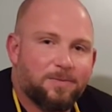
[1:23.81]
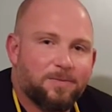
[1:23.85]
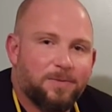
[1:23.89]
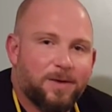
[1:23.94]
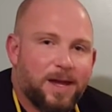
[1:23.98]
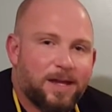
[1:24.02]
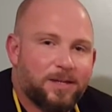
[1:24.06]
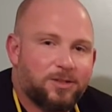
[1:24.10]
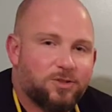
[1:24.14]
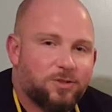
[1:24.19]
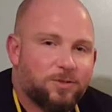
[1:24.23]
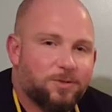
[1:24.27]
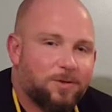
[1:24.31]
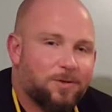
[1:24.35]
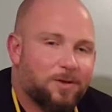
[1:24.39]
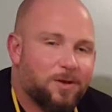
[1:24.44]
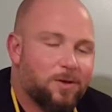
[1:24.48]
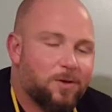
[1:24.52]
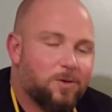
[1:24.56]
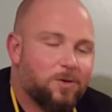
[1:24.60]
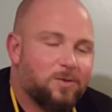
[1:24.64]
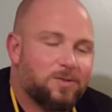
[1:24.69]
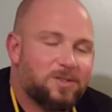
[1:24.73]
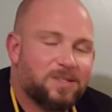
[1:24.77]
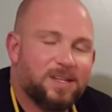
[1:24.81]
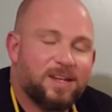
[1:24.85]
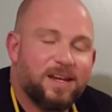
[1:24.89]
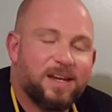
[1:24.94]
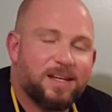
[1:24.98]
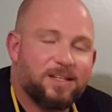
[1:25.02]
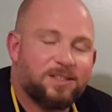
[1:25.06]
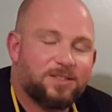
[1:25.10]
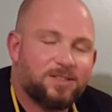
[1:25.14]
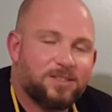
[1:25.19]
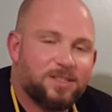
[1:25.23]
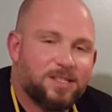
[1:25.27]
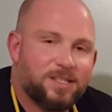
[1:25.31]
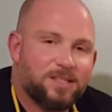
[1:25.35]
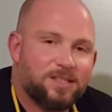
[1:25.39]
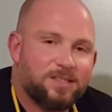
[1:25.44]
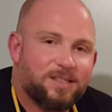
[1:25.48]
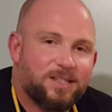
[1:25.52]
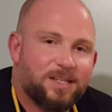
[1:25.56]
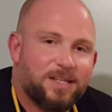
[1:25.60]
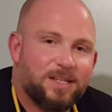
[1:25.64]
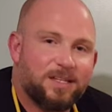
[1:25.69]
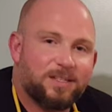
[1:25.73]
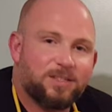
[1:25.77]
fractured nose at age
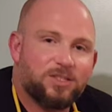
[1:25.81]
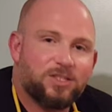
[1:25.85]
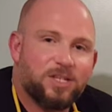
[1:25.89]
16.